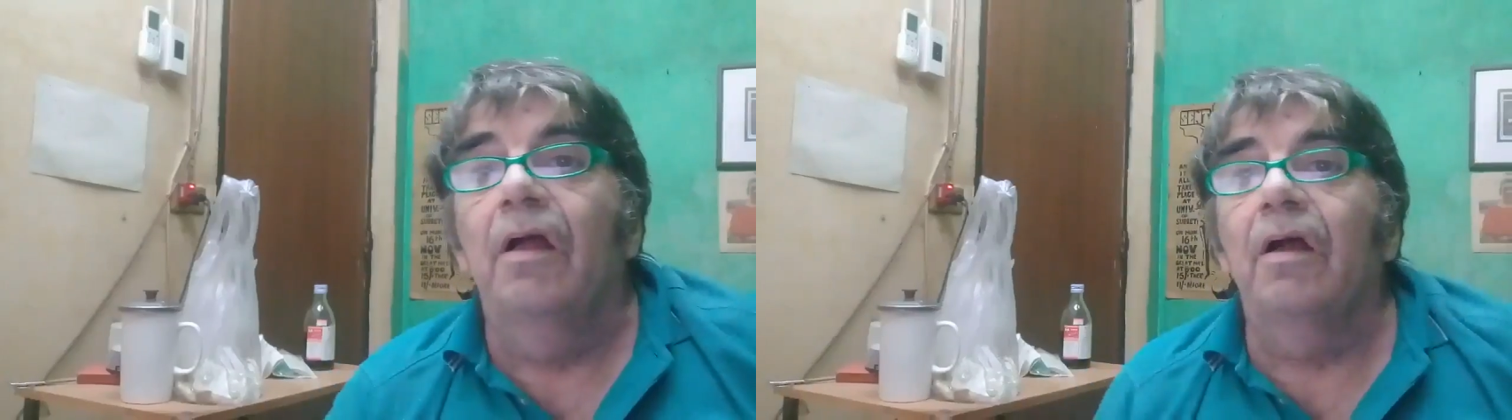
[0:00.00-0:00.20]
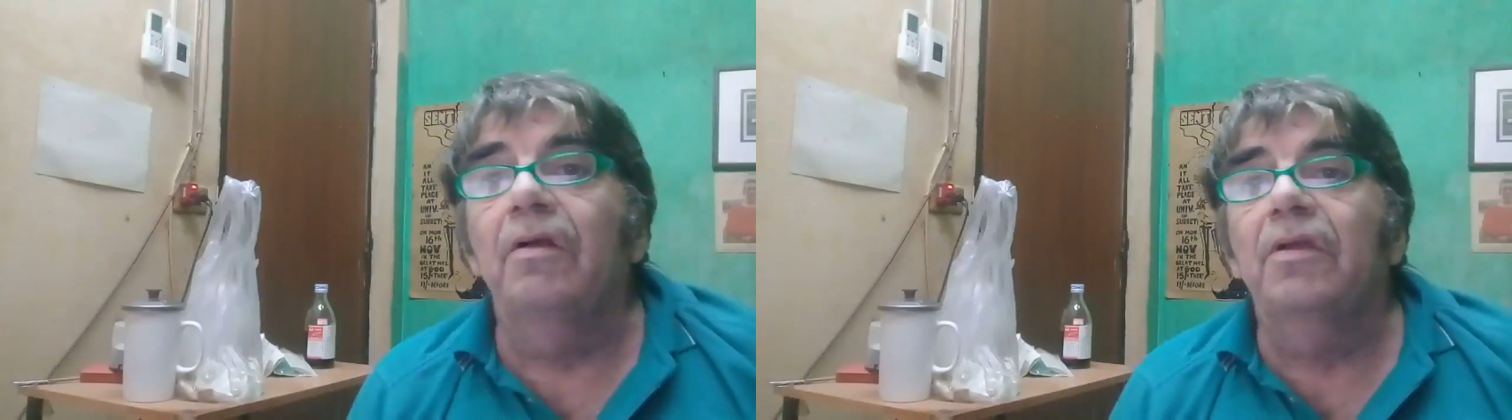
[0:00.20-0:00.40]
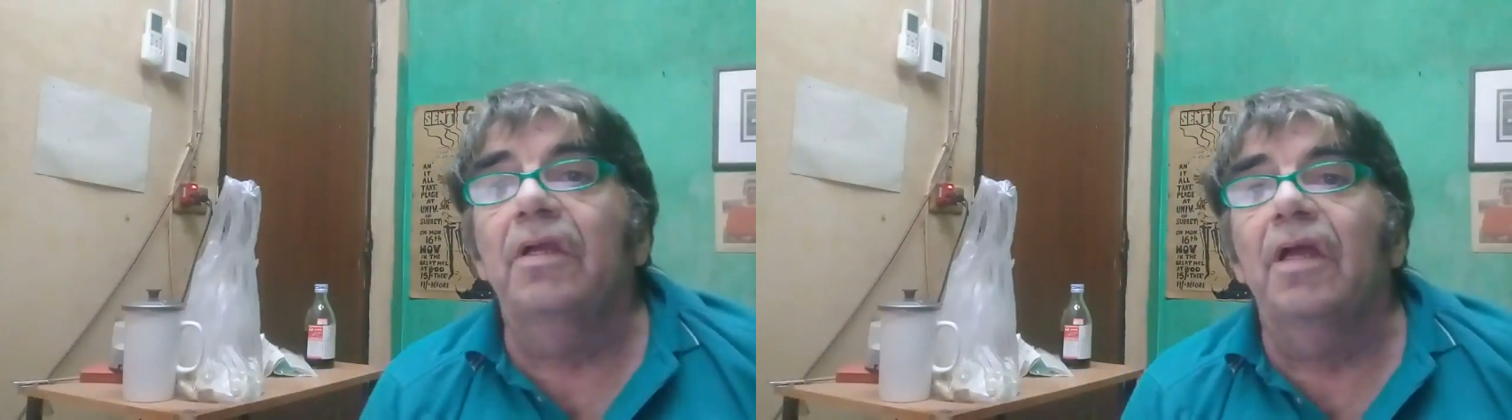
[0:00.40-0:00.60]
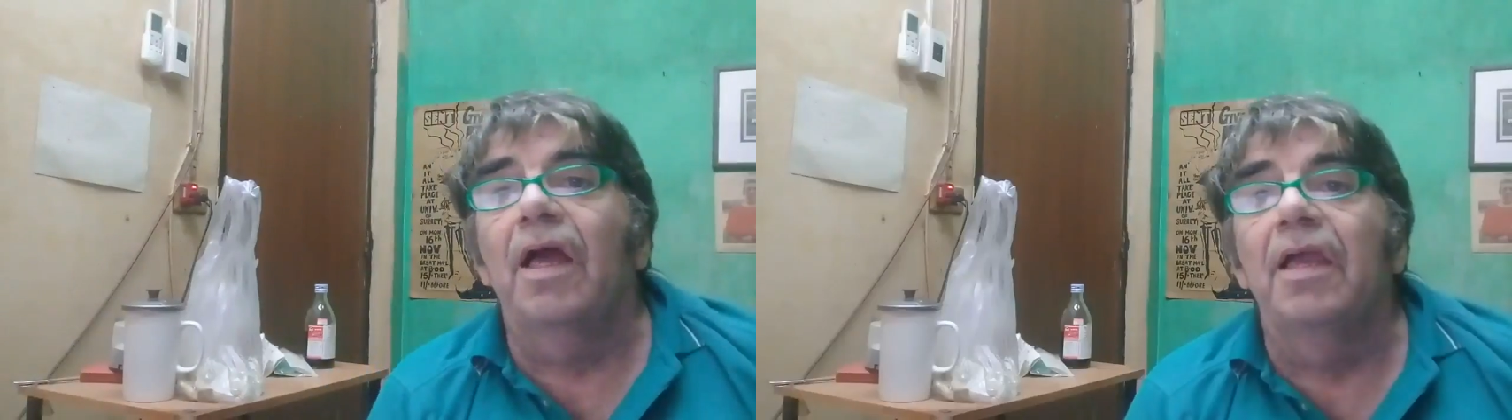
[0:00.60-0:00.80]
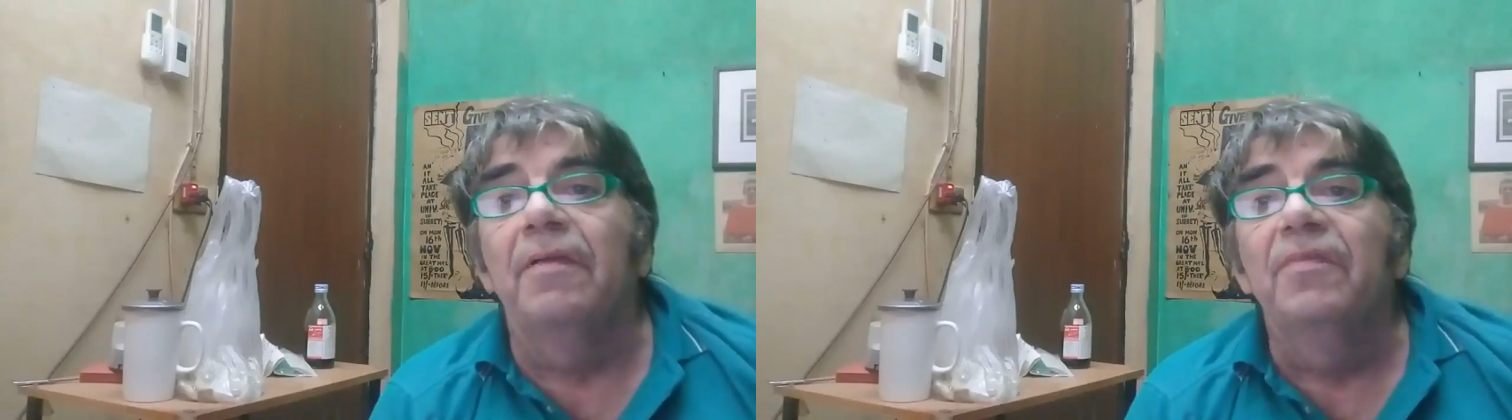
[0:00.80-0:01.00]

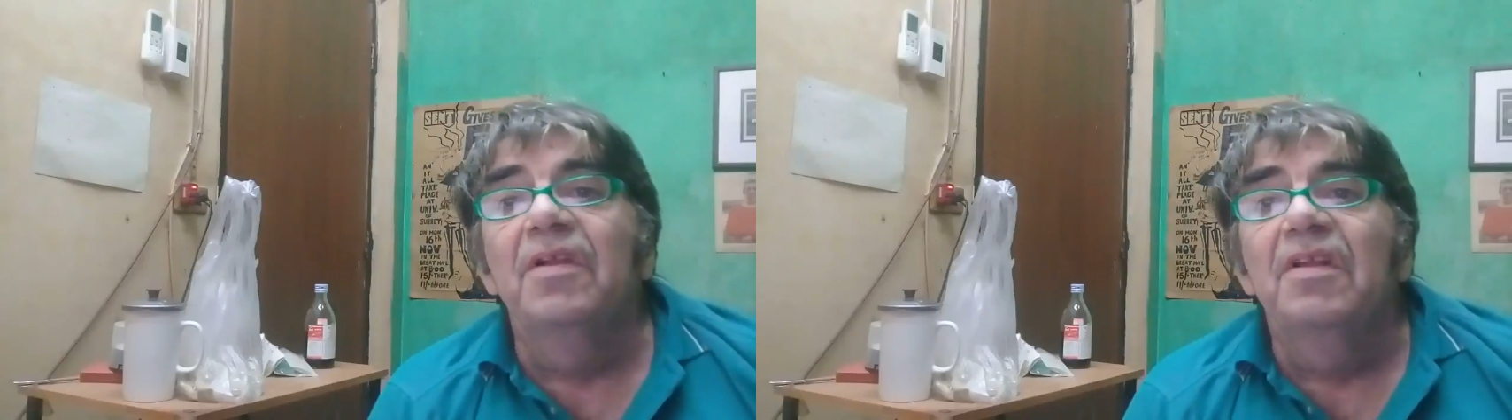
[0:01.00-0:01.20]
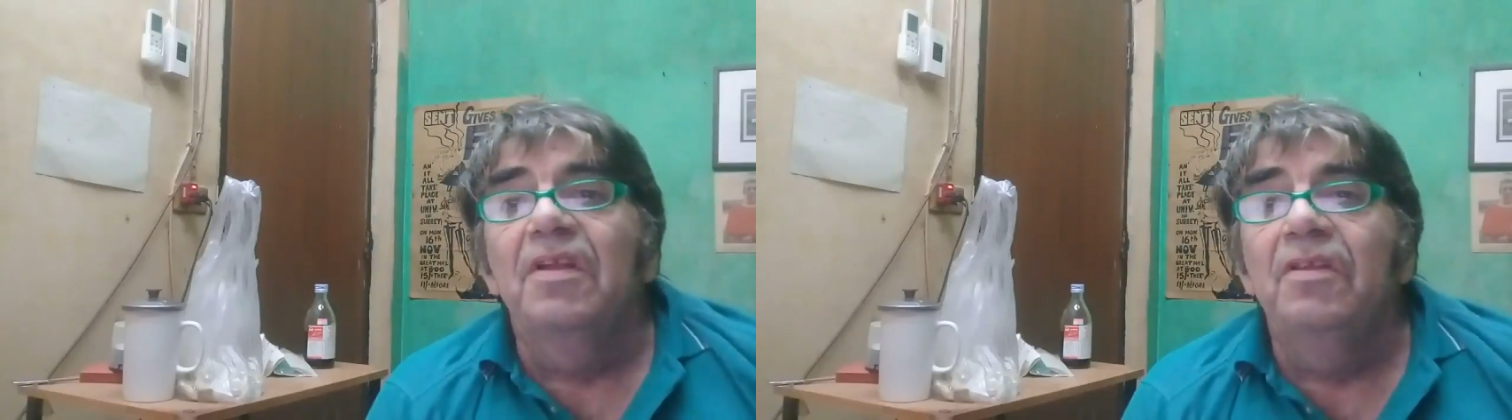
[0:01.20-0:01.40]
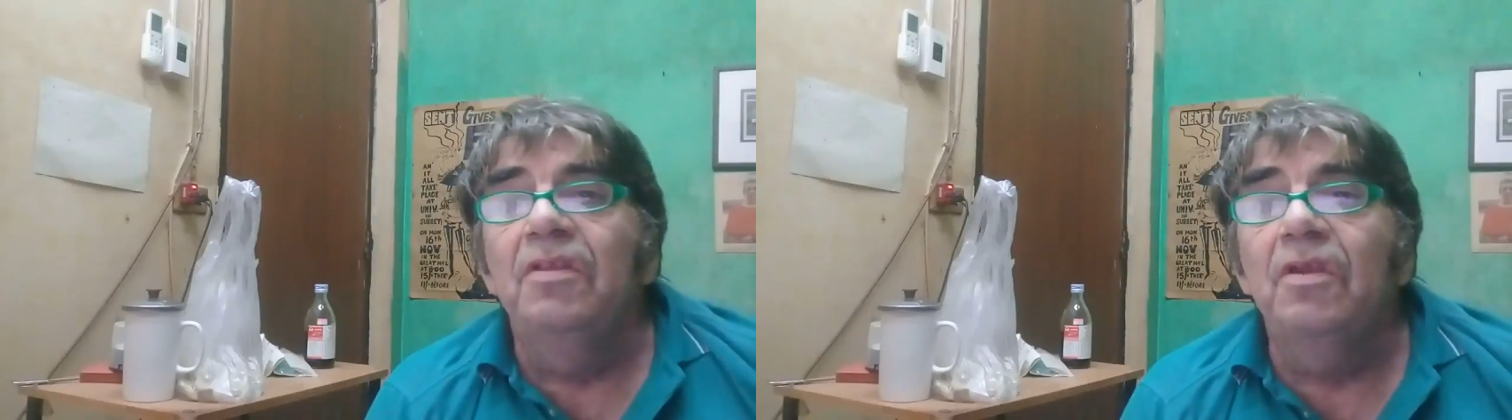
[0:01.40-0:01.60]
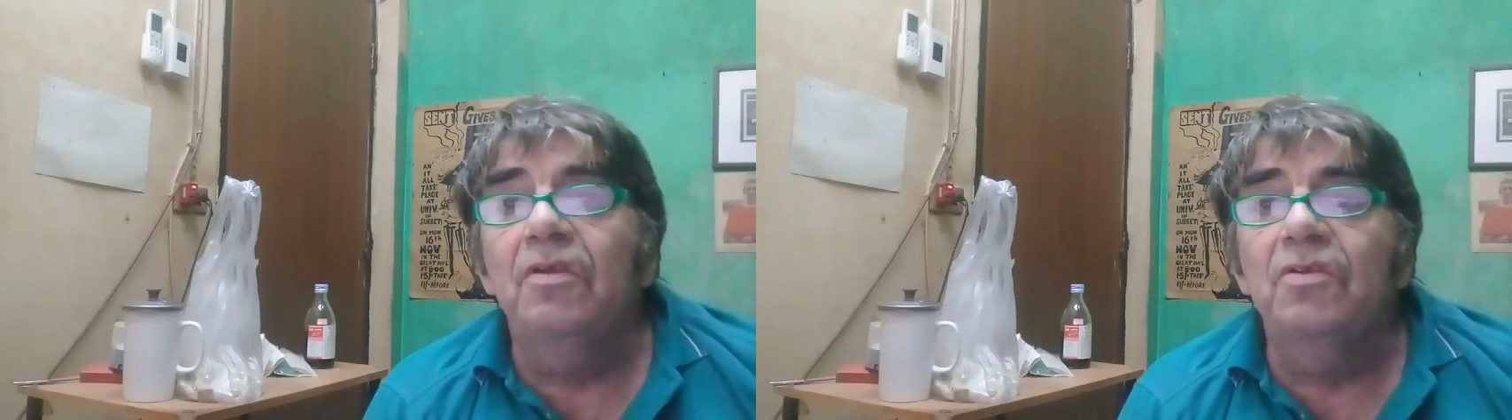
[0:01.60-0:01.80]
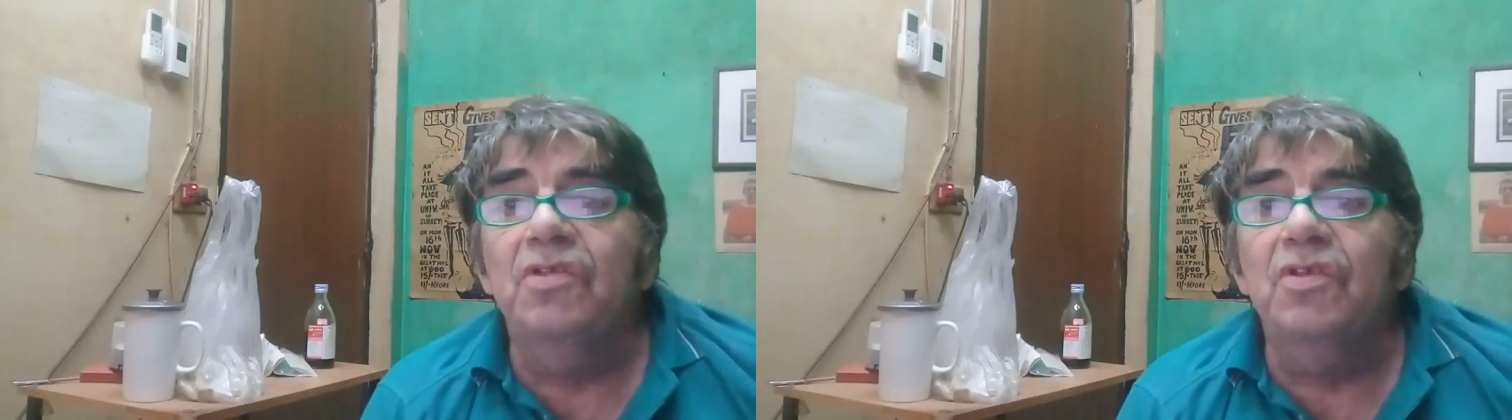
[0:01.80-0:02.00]
Okay,
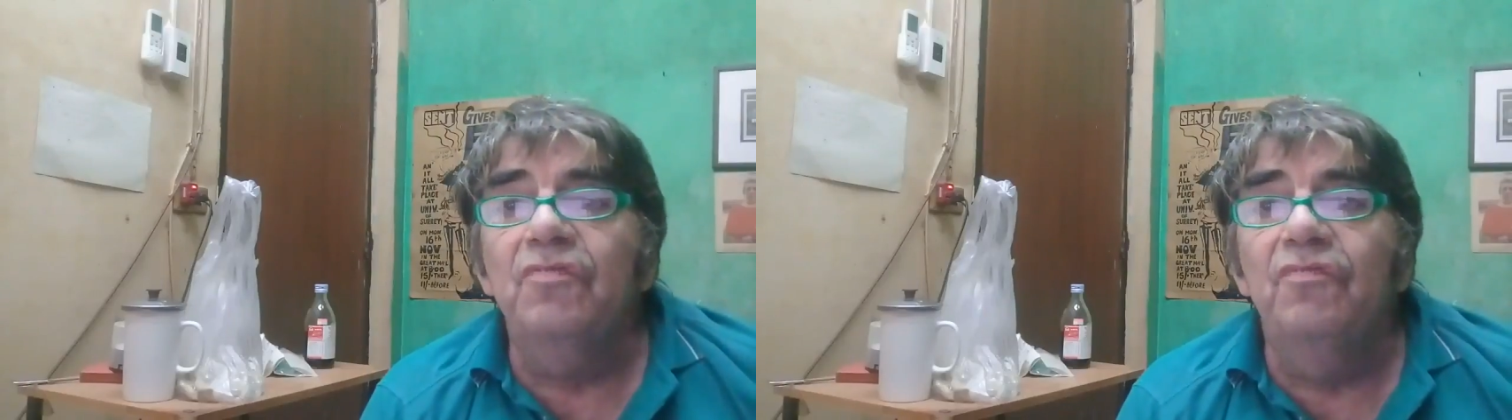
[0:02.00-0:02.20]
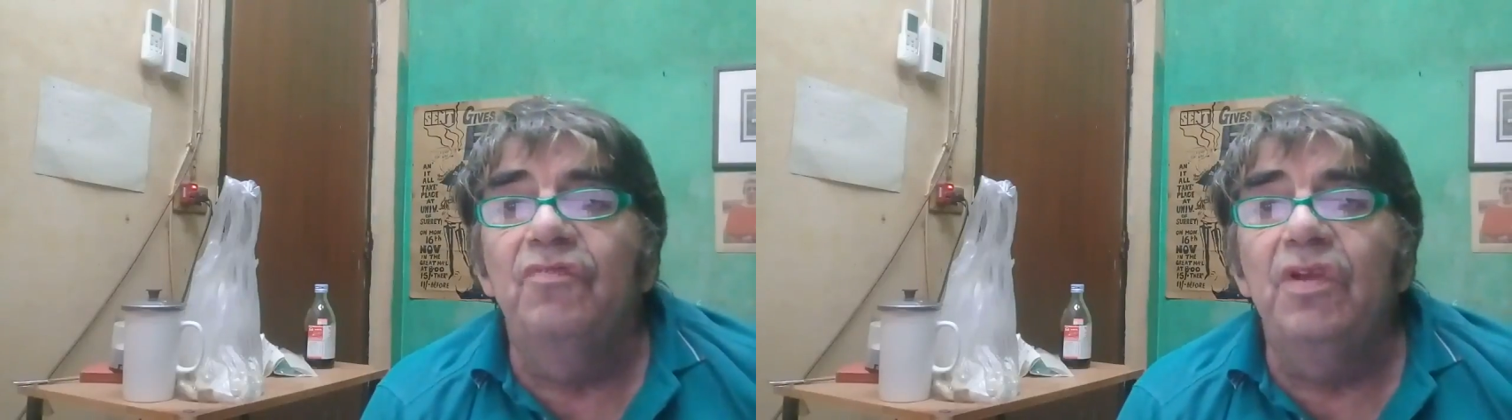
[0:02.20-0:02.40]
news and